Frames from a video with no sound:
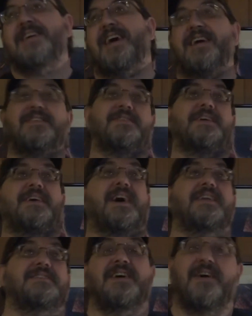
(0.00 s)
And you can kind
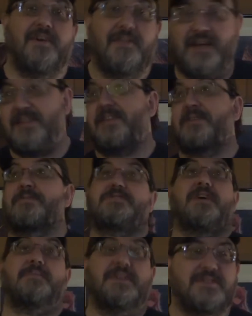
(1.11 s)
of tell that, you know,
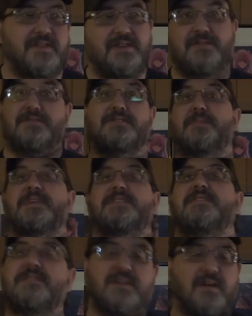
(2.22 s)
dummies are used. But,
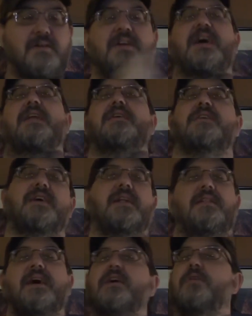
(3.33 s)
you gotta
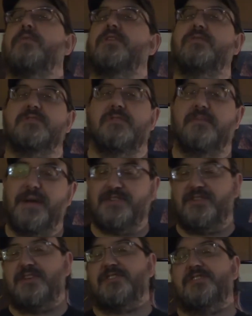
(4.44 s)
let go and use your
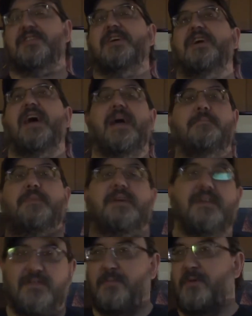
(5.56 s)
imagination. And be
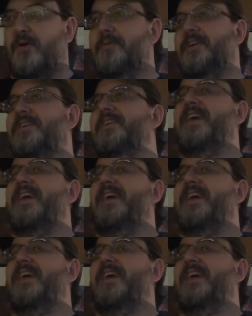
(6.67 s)
in the moment.